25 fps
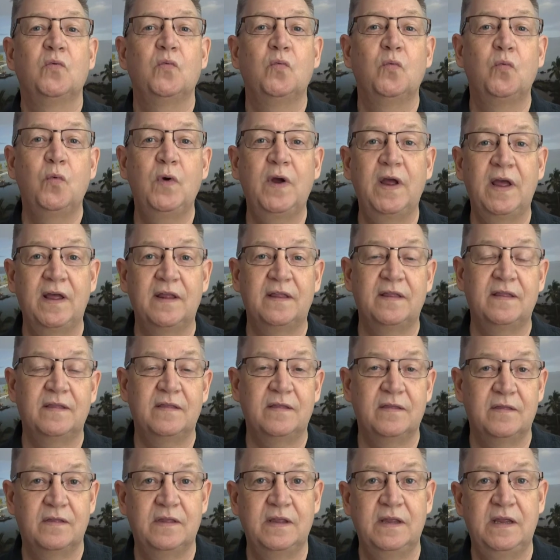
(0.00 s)

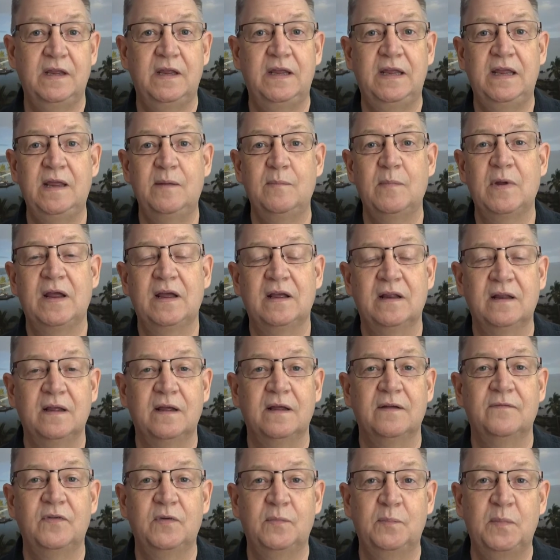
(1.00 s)
with the email
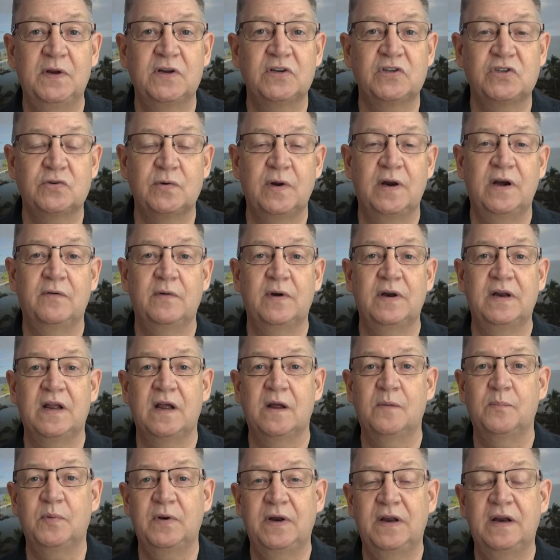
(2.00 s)
of
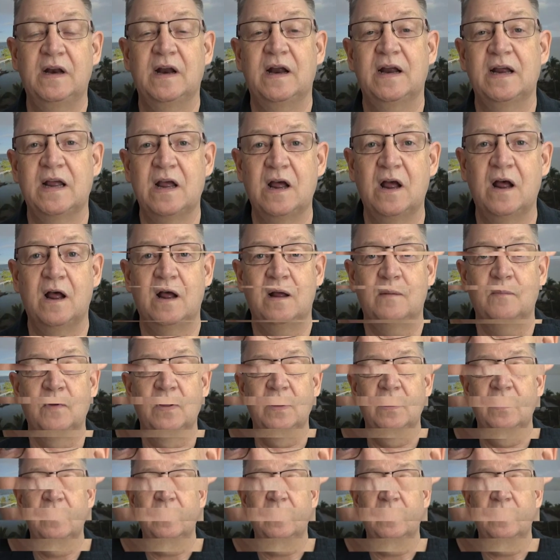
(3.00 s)
administrator@company.com.